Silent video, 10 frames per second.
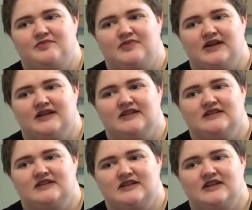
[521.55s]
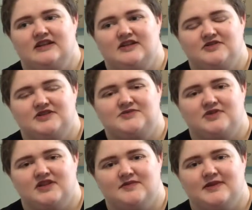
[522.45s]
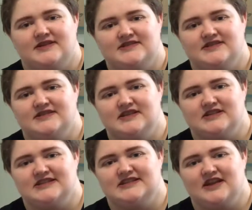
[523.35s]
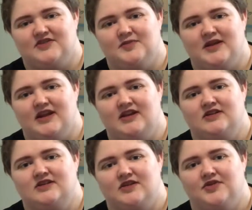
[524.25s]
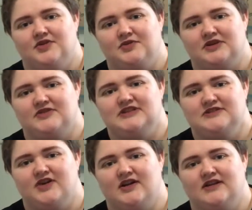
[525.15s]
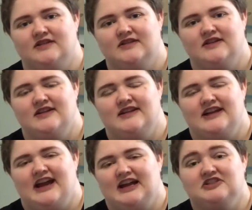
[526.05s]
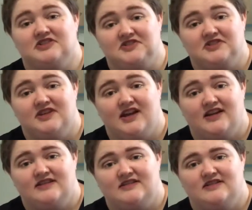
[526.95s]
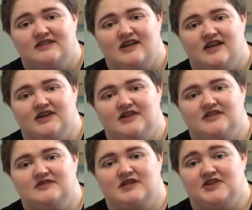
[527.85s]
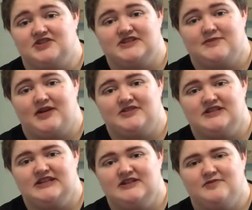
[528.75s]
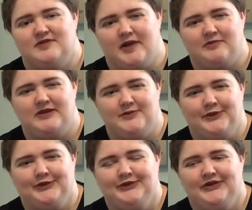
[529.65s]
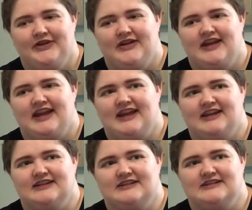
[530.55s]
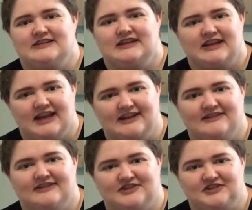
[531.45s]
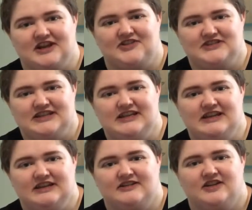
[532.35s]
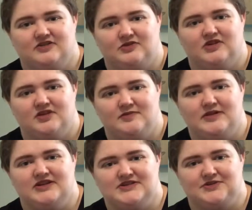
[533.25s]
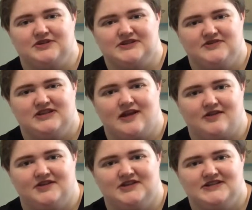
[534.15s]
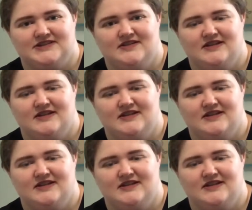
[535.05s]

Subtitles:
but it was one of the best decisions I ever made, going to work for Teavana. I learned a lot, not just about tea, but about people, and again, learned how tea can really be a source of togetherness